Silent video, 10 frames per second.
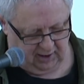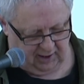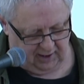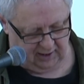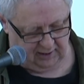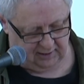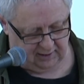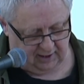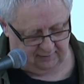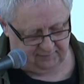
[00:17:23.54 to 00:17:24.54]
and
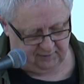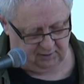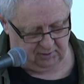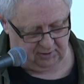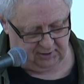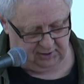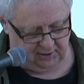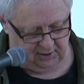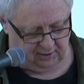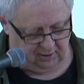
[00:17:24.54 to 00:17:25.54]
after about a
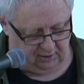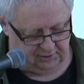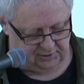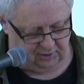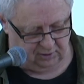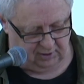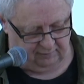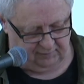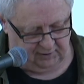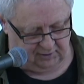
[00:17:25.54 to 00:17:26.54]
year or so
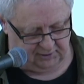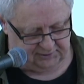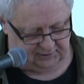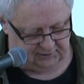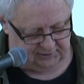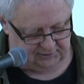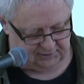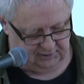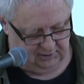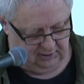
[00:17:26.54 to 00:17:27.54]
of rehearsals,
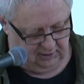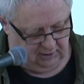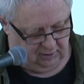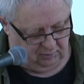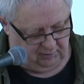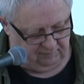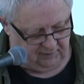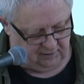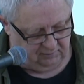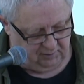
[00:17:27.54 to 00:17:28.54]
we
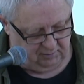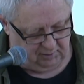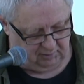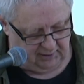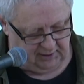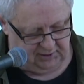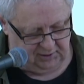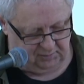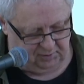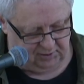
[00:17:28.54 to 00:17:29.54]
felt we were ready
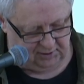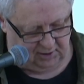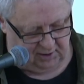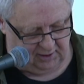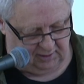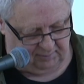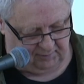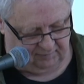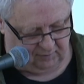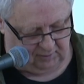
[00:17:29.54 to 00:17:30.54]
to put on a
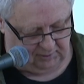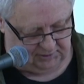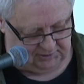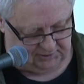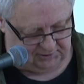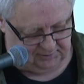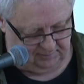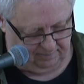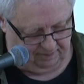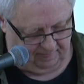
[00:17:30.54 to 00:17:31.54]
performance.
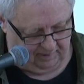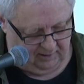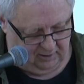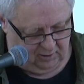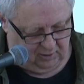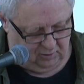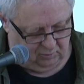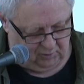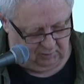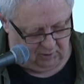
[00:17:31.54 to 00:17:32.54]

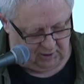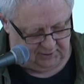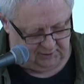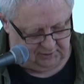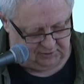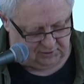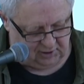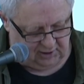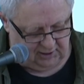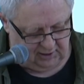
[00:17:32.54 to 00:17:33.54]
We wanted to
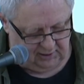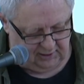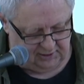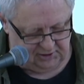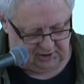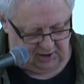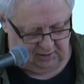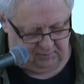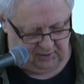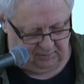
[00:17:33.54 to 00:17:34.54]
try and
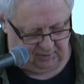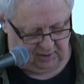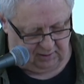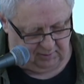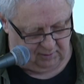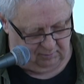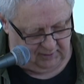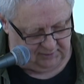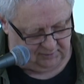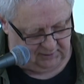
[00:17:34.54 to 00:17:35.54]
educate people about
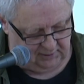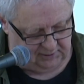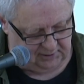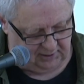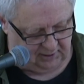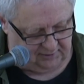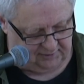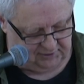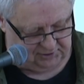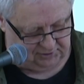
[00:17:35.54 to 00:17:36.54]
mental health
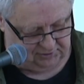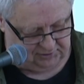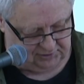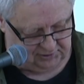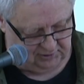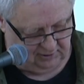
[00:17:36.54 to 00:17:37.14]
issues